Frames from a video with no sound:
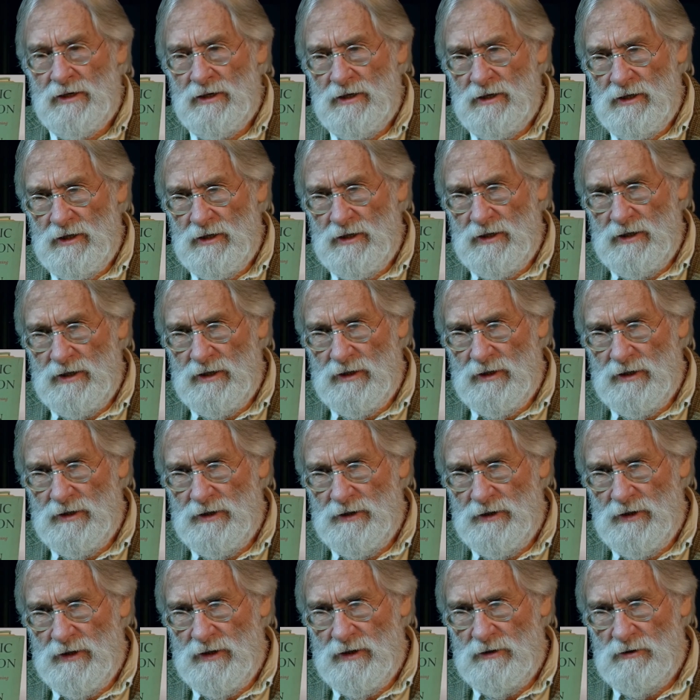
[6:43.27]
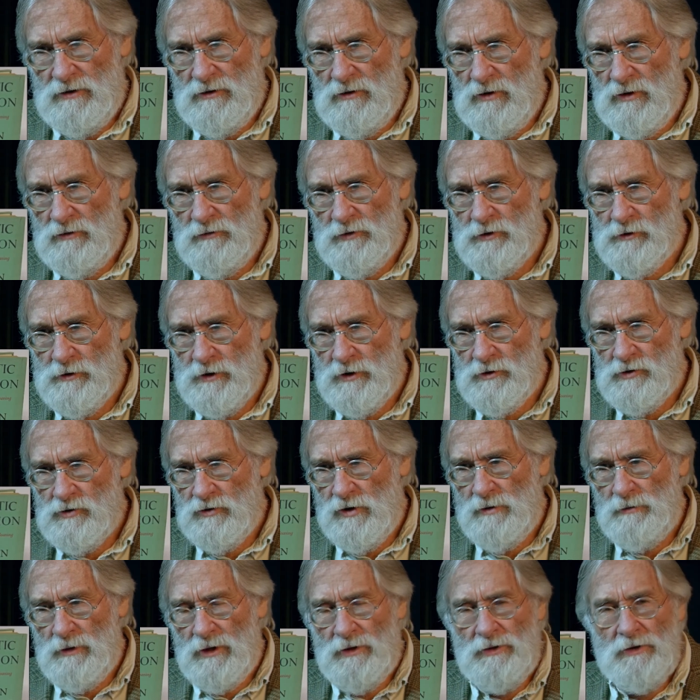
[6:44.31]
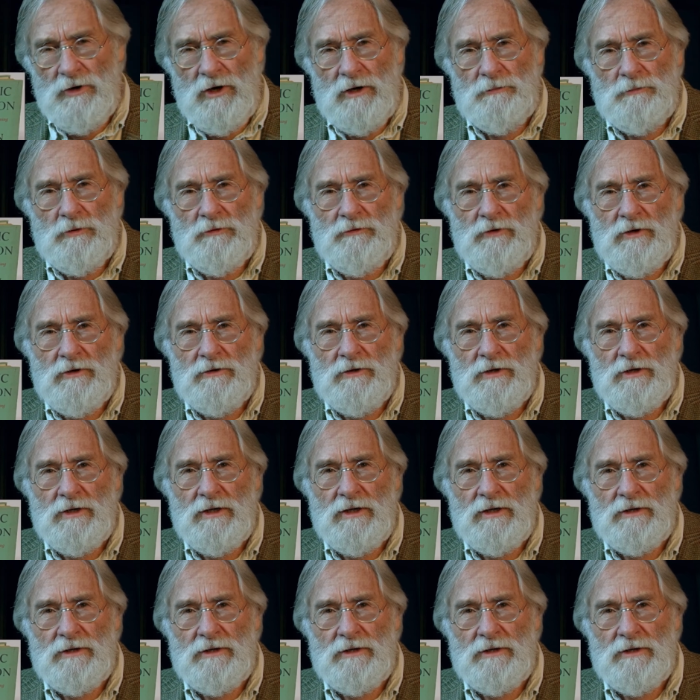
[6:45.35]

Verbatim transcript: uh, was extremely thought provoking.